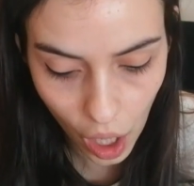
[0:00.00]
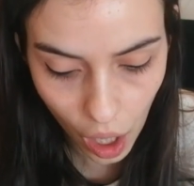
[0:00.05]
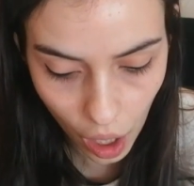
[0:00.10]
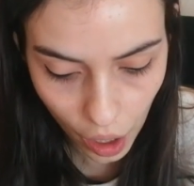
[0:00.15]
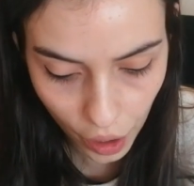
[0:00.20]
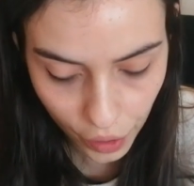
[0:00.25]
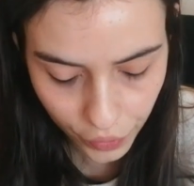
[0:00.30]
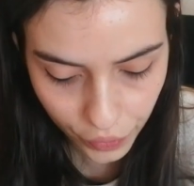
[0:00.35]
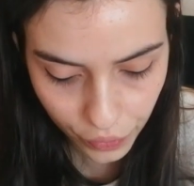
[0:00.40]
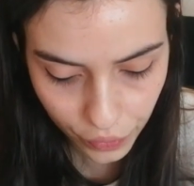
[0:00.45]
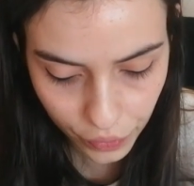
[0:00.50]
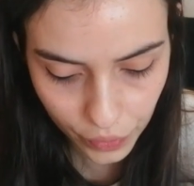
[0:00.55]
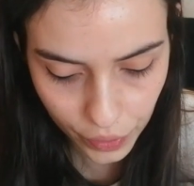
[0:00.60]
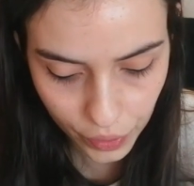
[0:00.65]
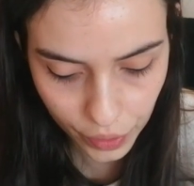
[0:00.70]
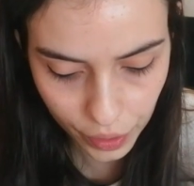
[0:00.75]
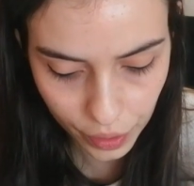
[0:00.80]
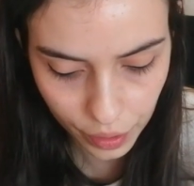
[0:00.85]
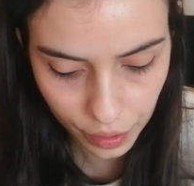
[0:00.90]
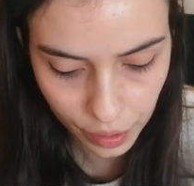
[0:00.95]

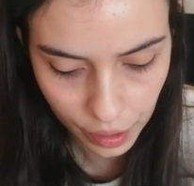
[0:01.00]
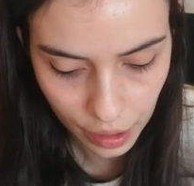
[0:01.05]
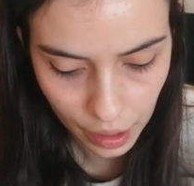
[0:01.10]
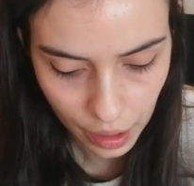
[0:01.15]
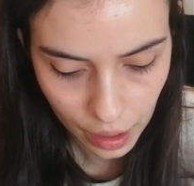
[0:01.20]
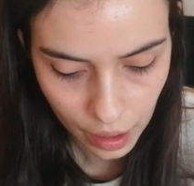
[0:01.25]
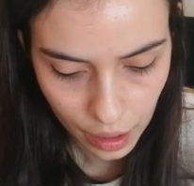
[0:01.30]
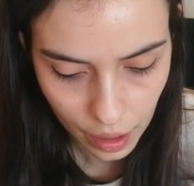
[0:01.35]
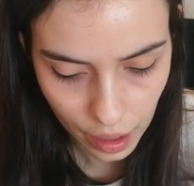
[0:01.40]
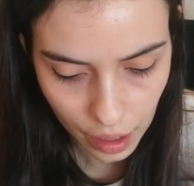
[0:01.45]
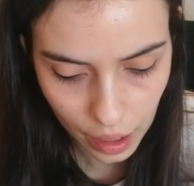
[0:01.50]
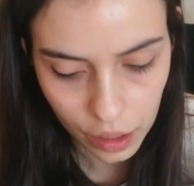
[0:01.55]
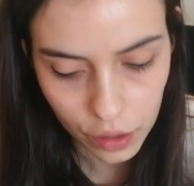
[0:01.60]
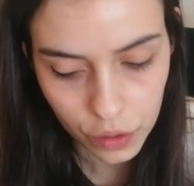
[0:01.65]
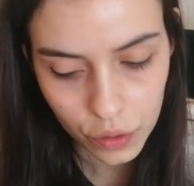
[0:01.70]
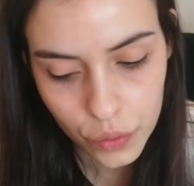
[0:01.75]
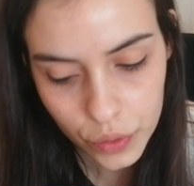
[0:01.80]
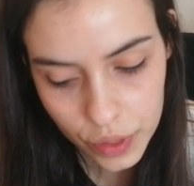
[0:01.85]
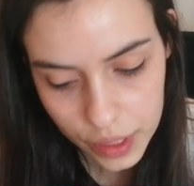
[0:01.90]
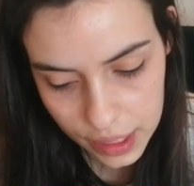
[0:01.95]
Arthur,
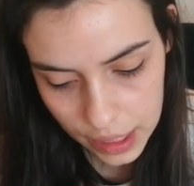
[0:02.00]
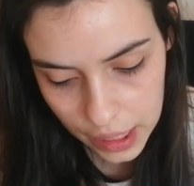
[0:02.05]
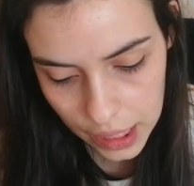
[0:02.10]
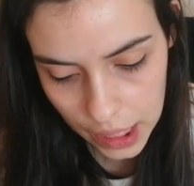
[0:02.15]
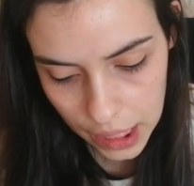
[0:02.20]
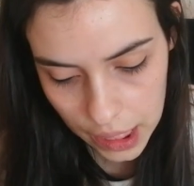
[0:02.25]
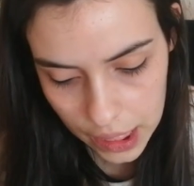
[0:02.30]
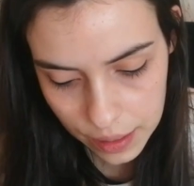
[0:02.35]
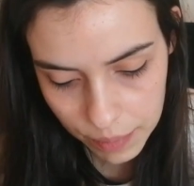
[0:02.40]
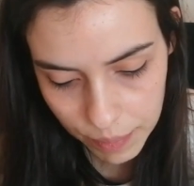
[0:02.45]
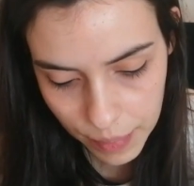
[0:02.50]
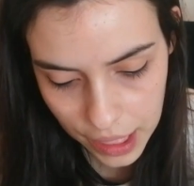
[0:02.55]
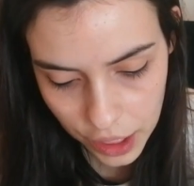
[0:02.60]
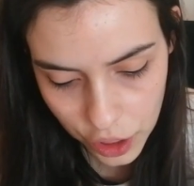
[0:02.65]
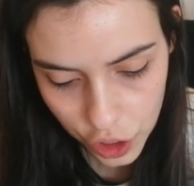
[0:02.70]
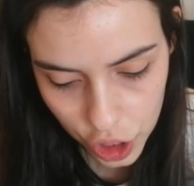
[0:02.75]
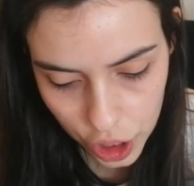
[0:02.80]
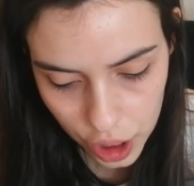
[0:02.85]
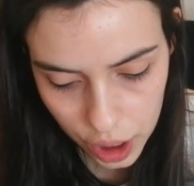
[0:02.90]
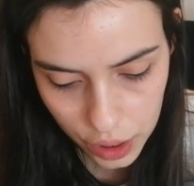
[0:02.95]
Lucy is
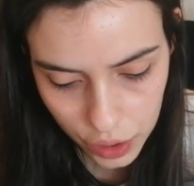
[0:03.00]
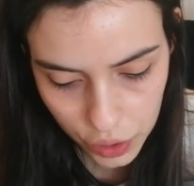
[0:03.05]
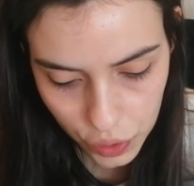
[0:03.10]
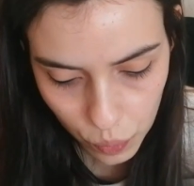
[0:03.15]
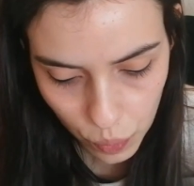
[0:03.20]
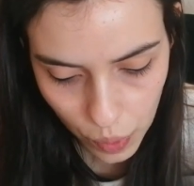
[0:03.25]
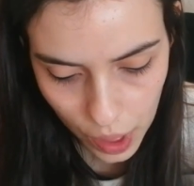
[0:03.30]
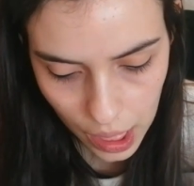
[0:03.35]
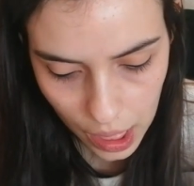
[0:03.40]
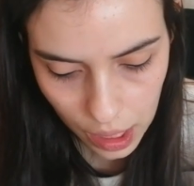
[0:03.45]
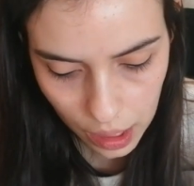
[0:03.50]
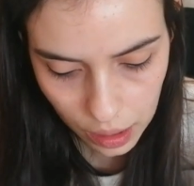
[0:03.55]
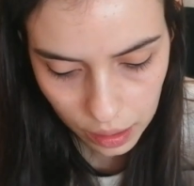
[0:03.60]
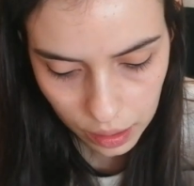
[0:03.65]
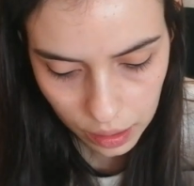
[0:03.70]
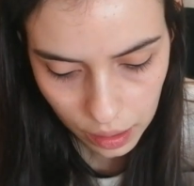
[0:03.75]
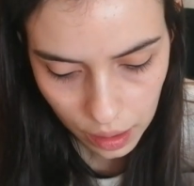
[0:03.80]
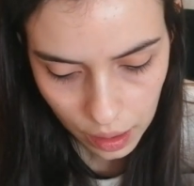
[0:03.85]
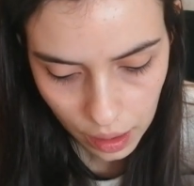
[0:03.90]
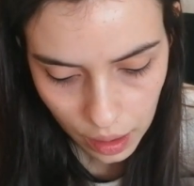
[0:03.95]
mentioned as
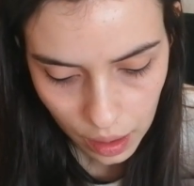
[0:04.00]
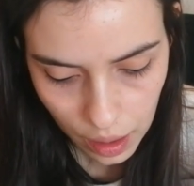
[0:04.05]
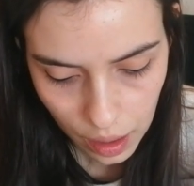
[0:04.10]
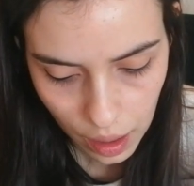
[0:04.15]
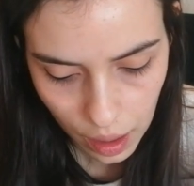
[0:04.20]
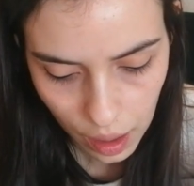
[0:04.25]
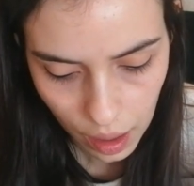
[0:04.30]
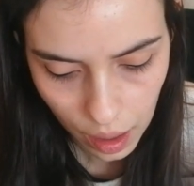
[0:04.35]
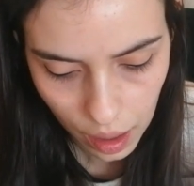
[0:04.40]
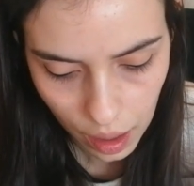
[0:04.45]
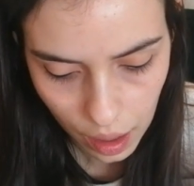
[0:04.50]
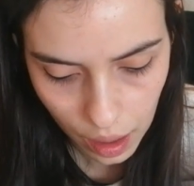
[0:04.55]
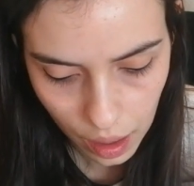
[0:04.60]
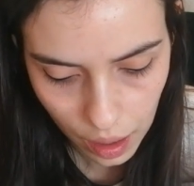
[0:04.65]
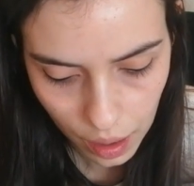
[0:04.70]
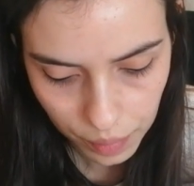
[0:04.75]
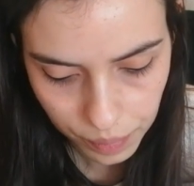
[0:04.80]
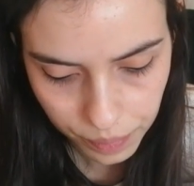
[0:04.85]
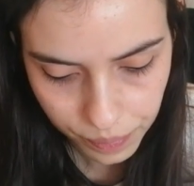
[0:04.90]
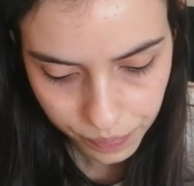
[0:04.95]
well.
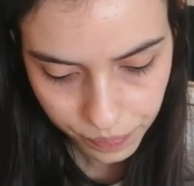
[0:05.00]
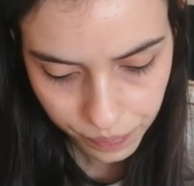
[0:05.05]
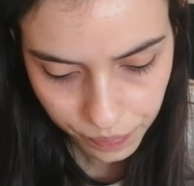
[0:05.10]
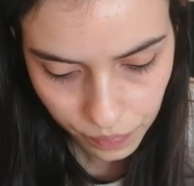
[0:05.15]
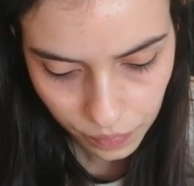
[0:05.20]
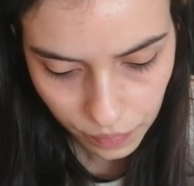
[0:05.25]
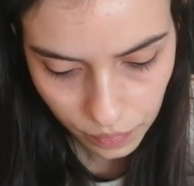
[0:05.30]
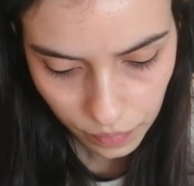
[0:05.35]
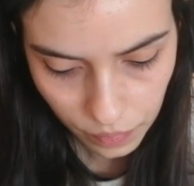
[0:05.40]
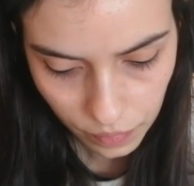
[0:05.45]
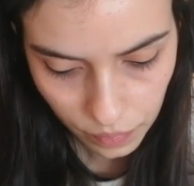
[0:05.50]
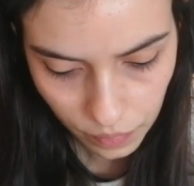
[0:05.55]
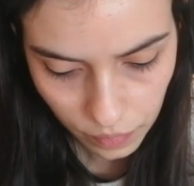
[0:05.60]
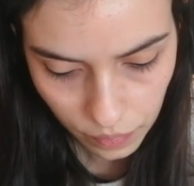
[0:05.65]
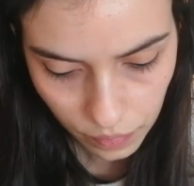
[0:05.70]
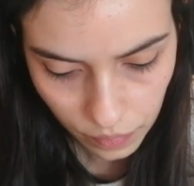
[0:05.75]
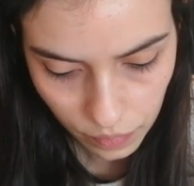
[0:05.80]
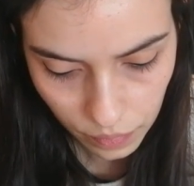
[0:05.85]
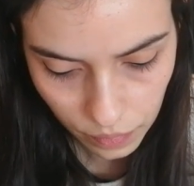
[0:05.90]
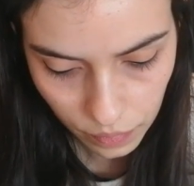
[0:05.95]
I'm
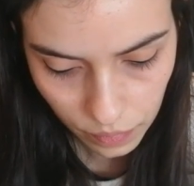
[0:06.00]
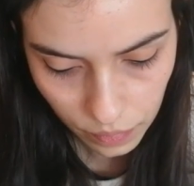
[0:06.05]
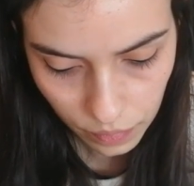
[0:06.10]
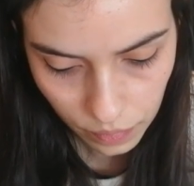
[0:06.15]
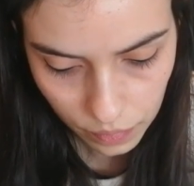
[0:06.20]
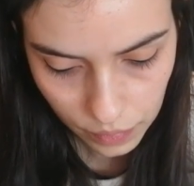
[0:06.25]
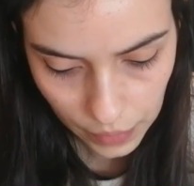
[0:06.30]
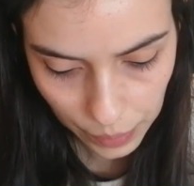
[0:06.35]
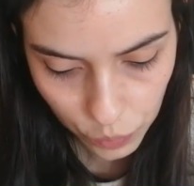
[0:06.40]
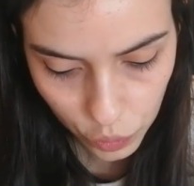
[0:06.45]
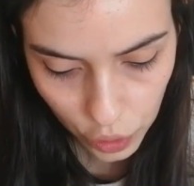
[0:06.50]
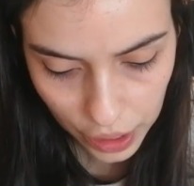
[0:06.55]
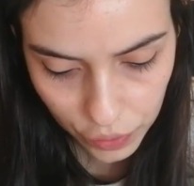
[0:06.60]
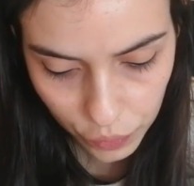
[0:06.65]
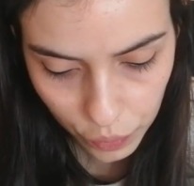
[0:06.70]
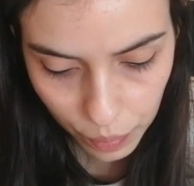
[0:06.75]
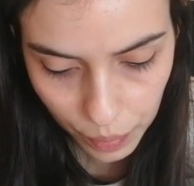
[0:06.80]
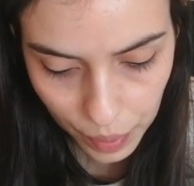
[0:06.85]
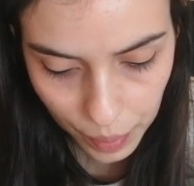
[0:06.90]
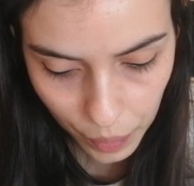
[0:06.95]
trying
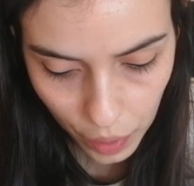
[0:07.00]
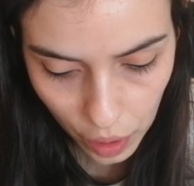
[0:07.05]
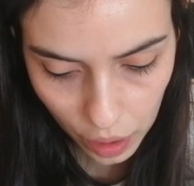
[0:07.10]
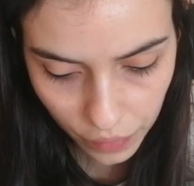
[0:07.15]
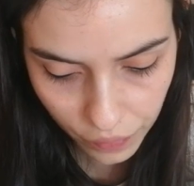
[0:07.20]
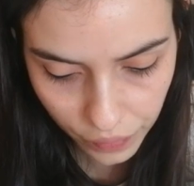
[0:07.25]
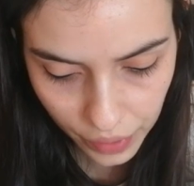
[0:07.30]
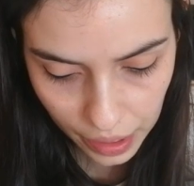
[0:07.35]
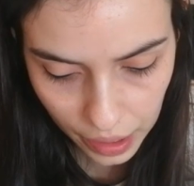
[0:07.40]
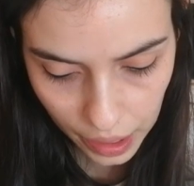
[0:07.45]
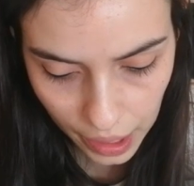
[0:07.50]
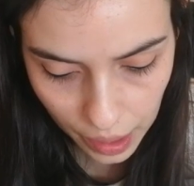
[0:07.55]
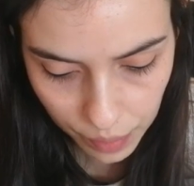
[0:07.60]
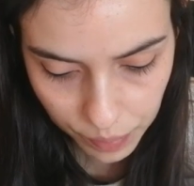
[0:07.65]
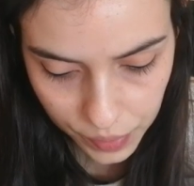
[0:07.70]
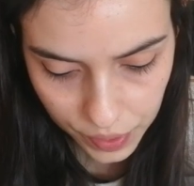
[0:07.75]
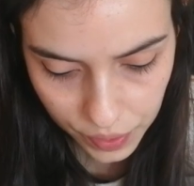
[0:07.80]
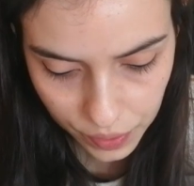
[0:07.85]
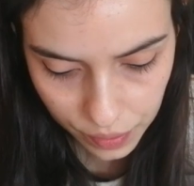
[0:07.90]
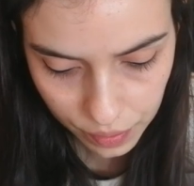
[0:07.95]
to remember all of their
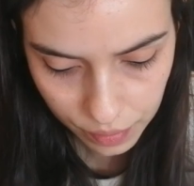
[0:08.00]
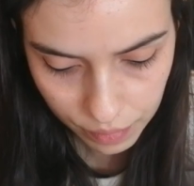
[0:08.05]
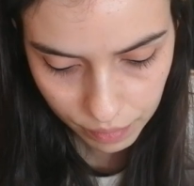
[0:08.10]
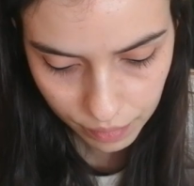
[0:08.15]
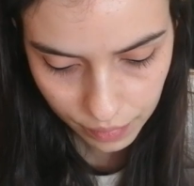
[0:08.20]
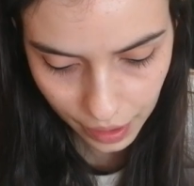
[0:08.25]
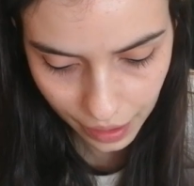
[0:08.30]
names.